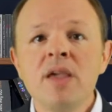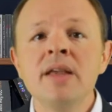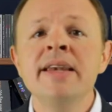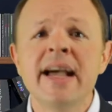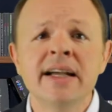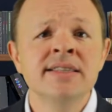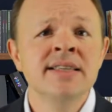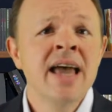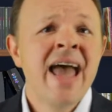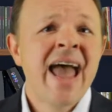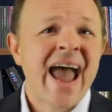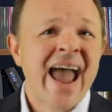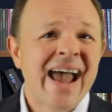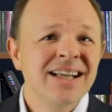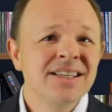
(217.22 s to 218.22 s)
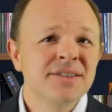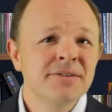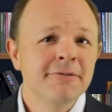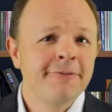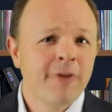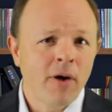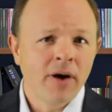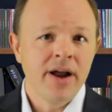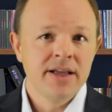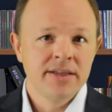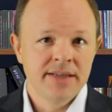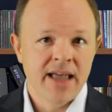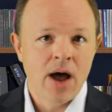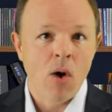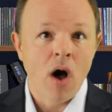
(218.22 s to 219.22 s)
Next, as far
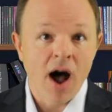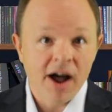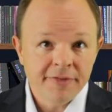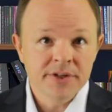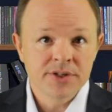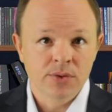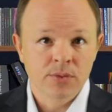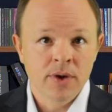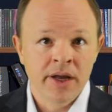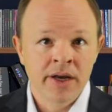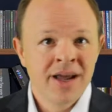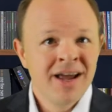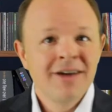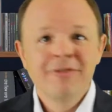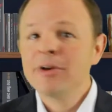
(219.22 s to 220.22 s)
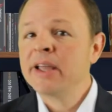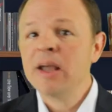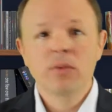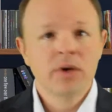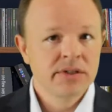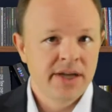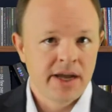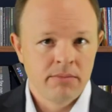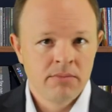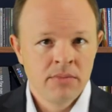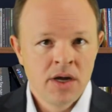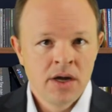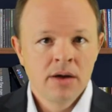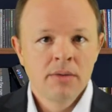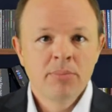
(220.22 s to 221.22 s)
as how often to run, forget real time.
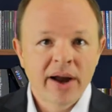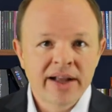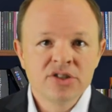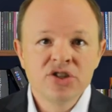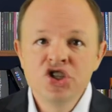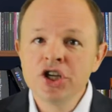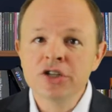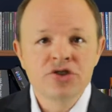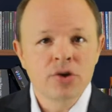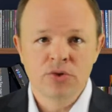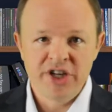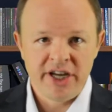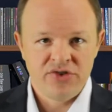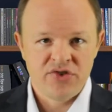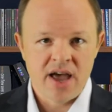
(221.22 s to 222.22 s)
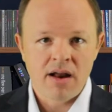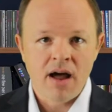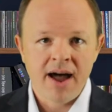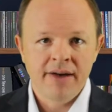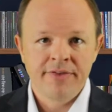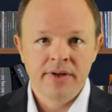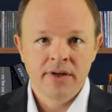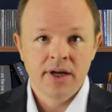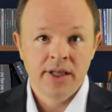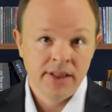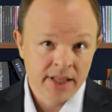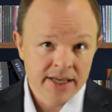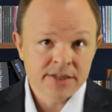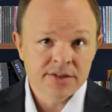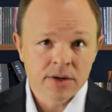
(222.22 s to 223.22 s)
Brands just don't change that often
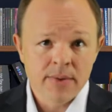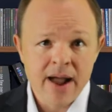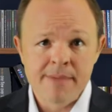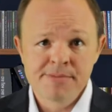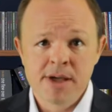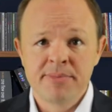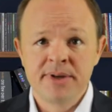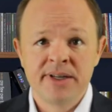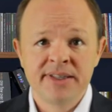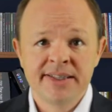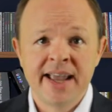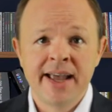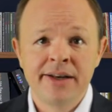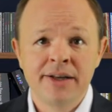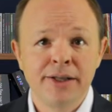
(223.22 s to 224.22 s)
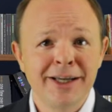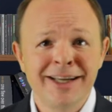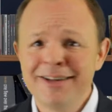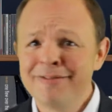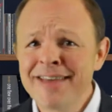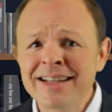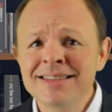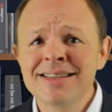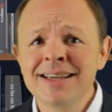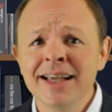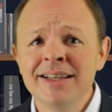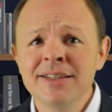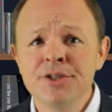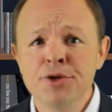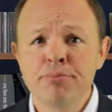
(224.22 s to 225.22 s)
unless they're wrapped up in a scandal. And if that's the
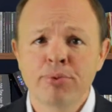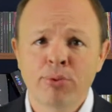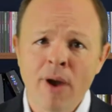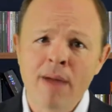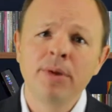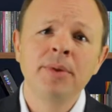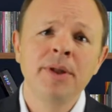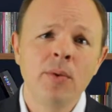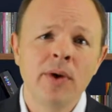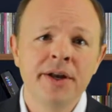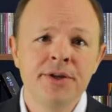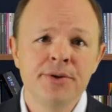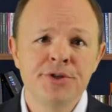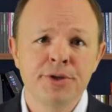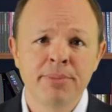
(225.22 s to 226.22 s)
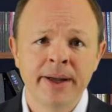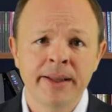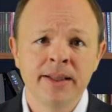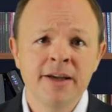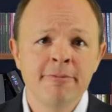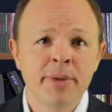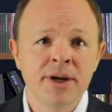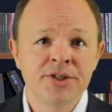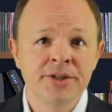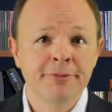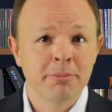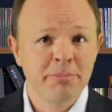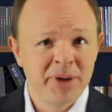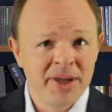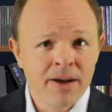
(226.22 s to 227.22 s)
case, you probably want to use your brand lift budget
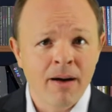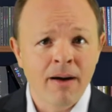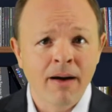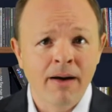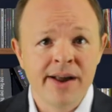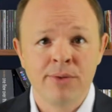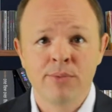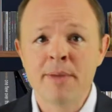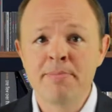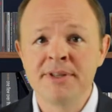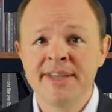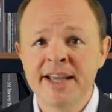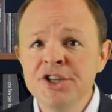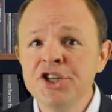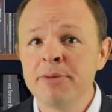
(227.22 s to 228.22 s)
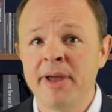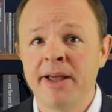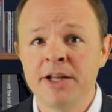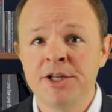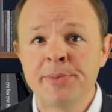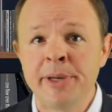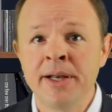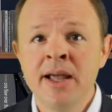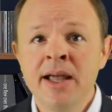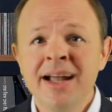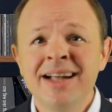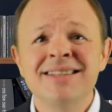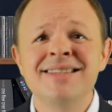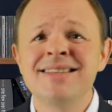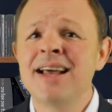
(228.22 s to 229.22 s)
for PR and reputation management
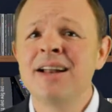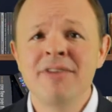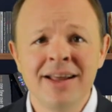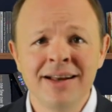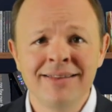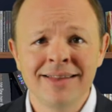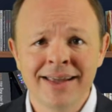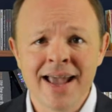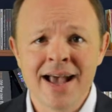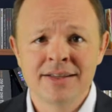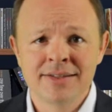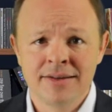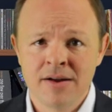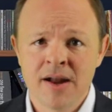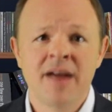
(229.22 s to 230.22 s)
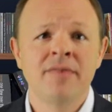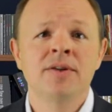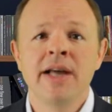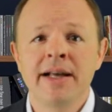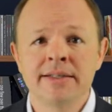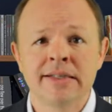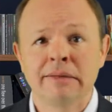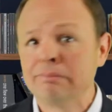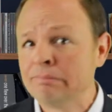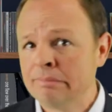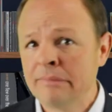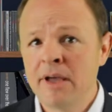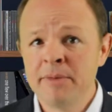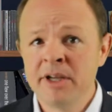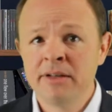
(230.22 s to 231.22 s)
instead of hitting the gas on your advertising.
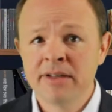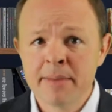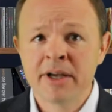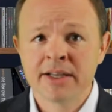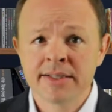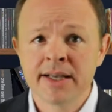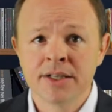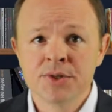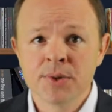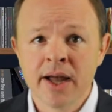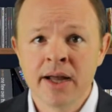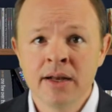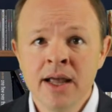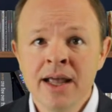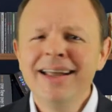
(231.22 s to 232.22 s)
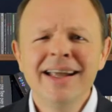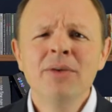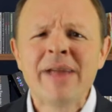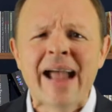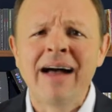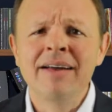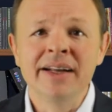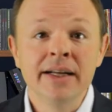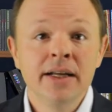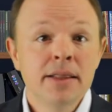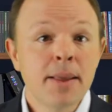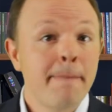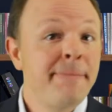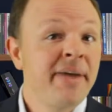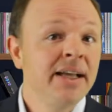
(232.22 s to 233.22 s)
I mean, that makes sense, right? In reality,
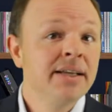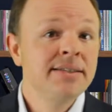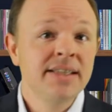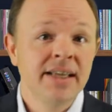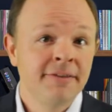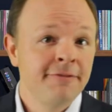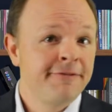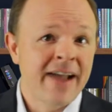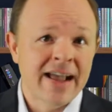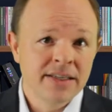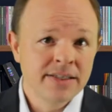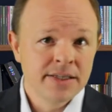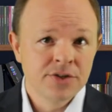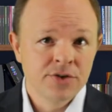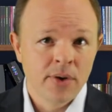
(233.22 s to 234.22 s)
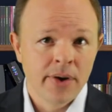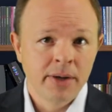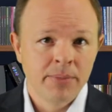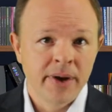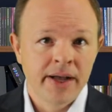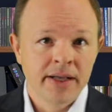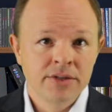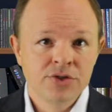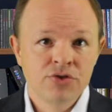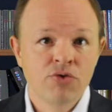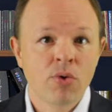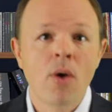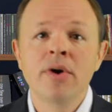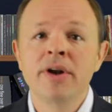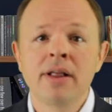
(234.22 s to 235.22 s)
the biggest and fastest growing brands
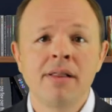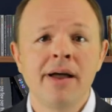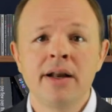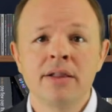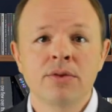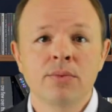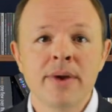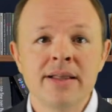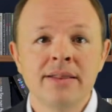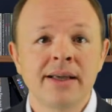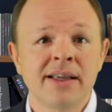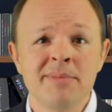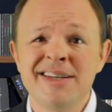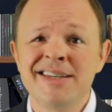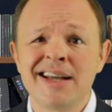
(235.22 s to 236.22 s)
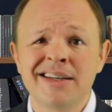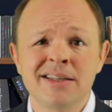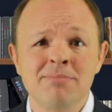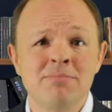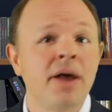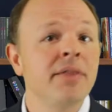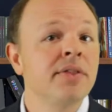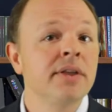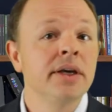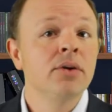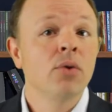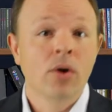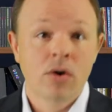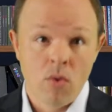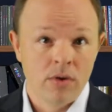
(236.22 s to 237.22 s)
grow or decline at the rate that can be detected monthly
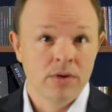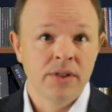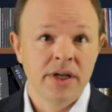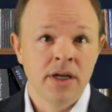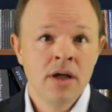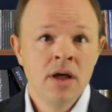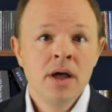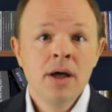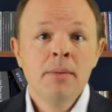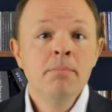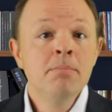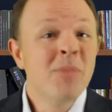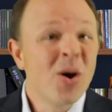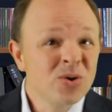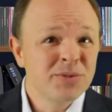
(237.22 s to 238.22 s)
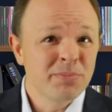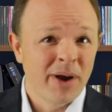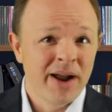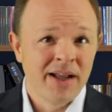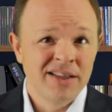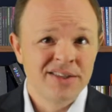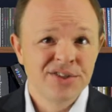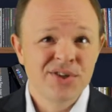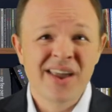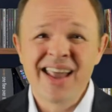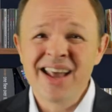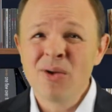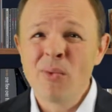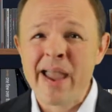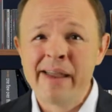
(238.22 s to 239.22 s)
or quarterly. Most brands could
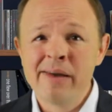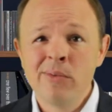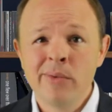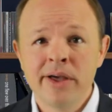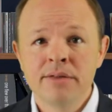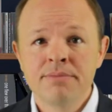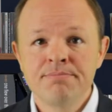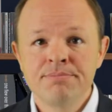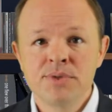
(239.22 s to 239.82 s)
get away with